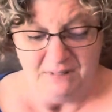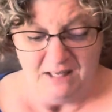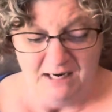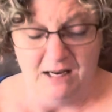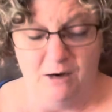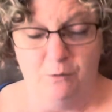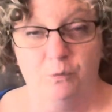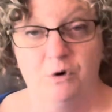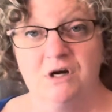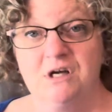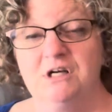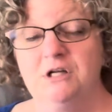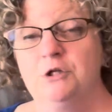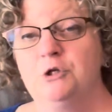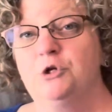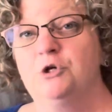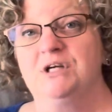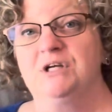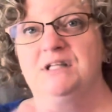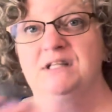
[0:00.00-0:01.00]
Now we're going to
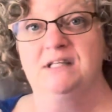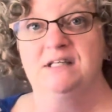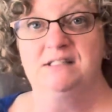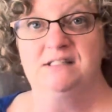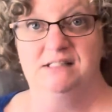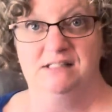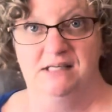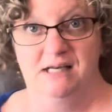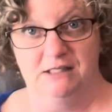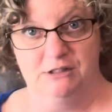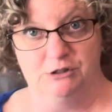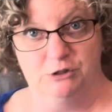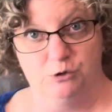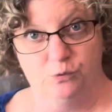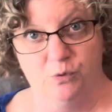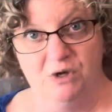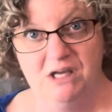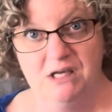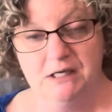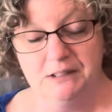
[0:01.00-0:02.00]
look at this next
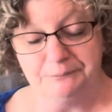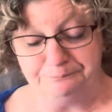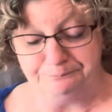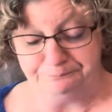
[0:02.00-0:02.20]
week.